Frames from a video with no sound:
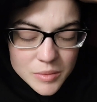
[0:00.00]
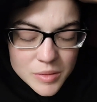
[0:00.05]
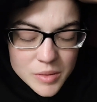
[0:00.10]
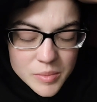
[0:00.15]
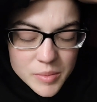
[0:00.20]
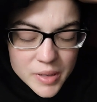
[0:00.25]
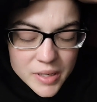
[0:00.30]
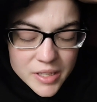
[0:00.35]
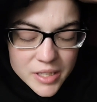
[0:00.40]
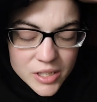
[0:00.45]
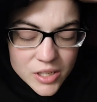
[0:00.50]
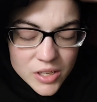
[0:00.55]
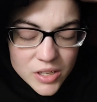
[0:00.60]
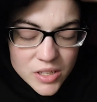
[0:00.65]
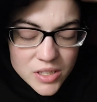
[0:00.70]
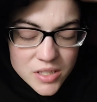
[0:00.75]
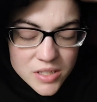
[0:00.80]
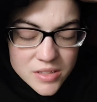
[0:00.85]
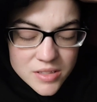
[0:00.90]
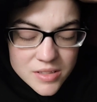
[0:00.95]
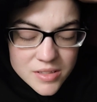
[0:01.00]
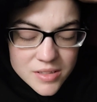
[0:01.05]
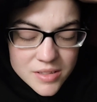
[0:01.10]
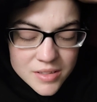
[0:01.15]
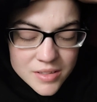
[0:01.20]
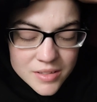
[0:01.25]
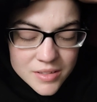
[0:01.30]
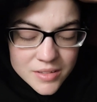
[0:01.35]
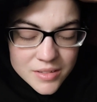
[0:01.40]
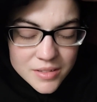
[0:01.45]
my body hurts
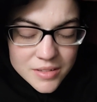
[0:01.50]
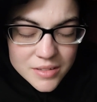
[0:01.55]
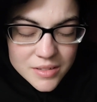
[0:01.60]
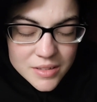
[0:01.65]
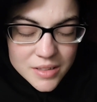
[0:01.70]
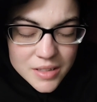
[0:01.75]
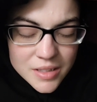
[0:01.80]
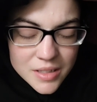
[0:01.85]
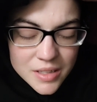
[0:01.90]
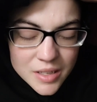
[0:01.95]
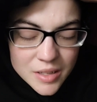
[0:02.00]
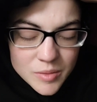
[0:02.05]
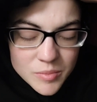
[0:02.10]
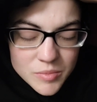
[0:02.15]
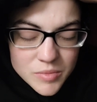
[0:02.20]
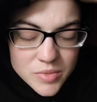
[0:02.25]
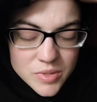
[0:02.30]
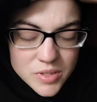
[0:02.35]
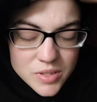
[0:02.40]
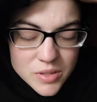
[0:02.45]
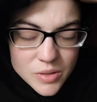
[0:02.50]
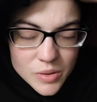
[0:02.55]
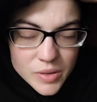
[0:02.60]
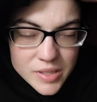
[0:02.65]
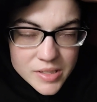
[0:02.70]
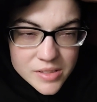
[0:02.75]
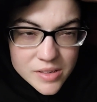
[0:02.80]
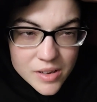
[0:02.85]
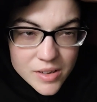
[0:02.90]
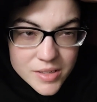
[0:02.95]
and I'm so
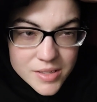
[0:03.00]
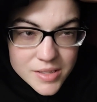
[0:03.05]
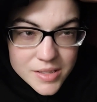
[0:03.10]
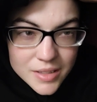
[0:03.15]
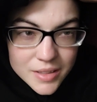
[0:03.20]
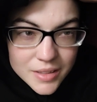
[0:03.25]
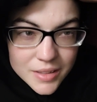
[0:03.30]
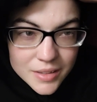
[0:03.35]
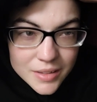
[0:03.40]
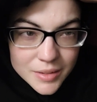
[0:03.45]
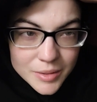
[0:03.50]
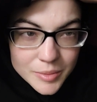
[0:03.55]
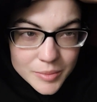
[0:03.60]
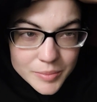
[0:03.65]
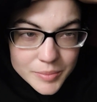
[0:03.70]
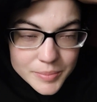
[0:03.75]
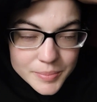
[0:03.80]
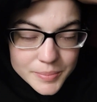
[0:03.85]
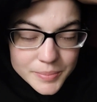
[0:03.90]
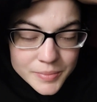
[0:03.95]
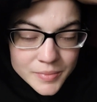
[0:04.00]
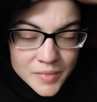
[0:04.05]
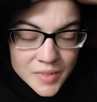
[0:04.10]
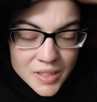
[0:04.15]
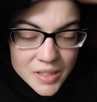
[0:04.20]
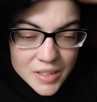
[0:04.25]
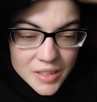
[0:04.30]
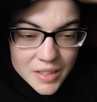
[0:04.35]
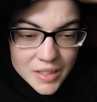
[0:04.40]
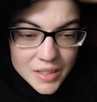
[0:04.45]
exhausted.
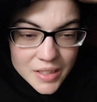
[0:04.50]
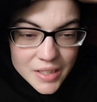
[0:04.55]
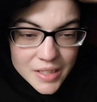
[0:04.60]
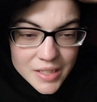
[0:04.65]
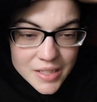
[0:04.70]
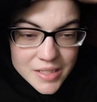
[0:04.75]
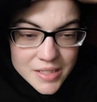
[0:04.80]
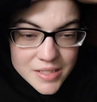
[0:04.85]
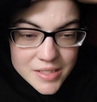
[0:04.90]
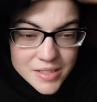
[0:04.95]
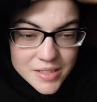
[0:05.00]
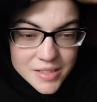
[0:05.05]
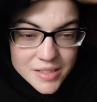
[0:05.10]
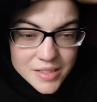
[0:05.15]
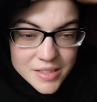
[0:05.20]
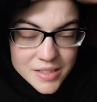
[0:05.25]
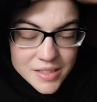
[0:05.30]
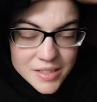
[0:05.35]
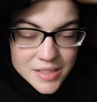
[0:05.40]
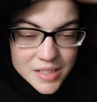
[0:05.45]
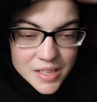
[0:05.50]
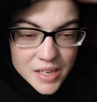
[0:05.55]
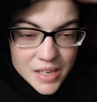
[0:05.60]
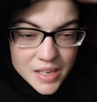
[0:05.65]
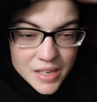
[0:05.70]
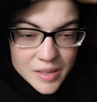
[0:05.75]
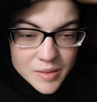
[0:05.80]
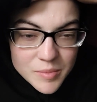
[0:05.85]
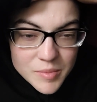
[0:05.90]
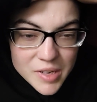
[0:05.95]
And
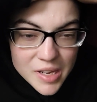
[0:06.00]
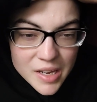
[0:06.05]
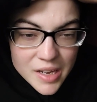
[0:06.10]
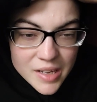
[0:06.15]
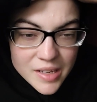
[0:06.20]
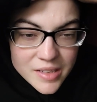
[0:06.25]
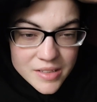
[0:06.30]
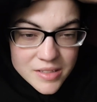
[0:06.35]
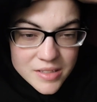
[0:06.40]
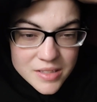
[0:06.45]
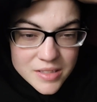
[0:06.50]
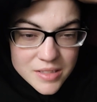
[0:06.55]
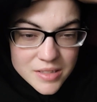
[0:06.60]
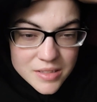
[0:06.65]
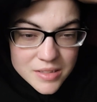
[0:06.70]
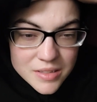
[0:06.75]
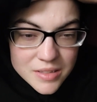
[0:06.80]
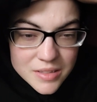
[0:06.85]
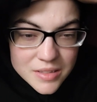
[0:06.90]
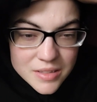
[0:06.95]
I am not